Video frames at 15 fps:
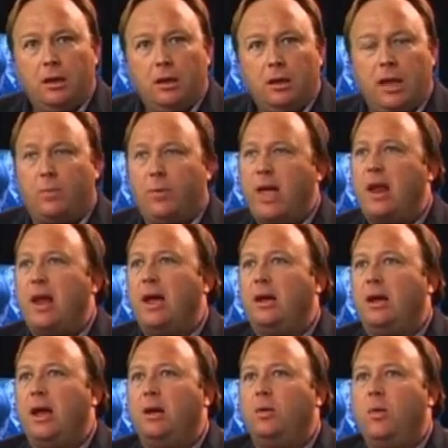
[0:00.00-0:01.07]
Like we had a
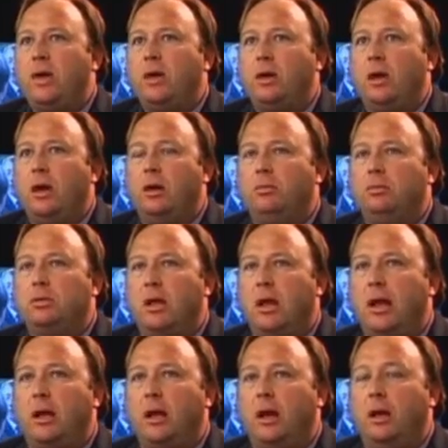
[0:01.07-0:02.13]
headline a week ago. It was
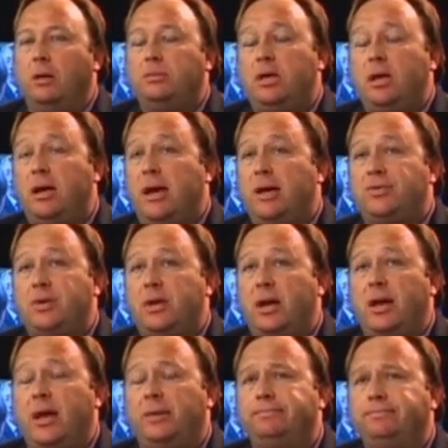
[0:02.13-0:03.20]
like, TSA,